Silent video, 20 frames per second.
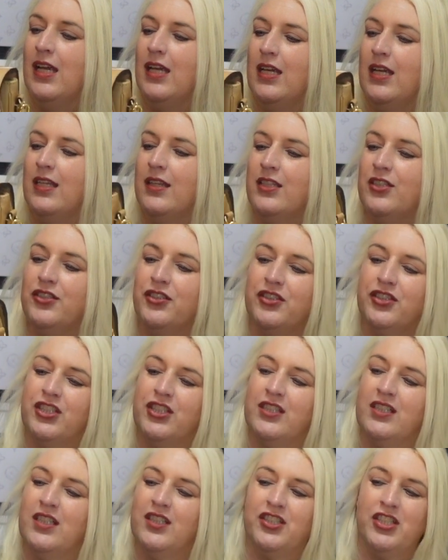And then
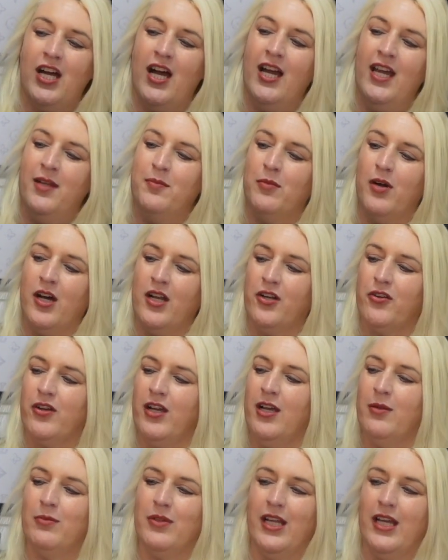just the giant
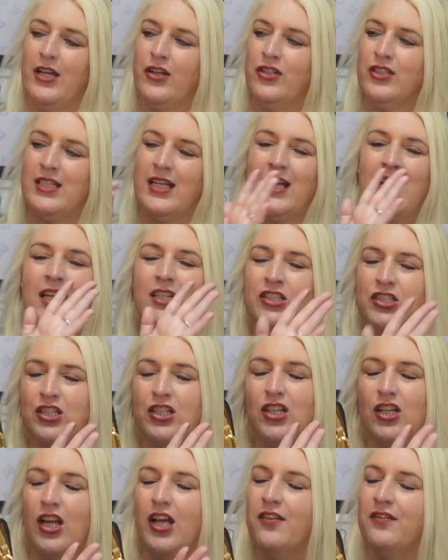monogram letters. Like, I just
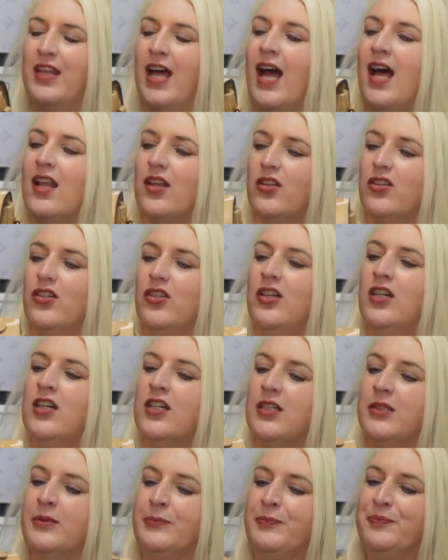love that look.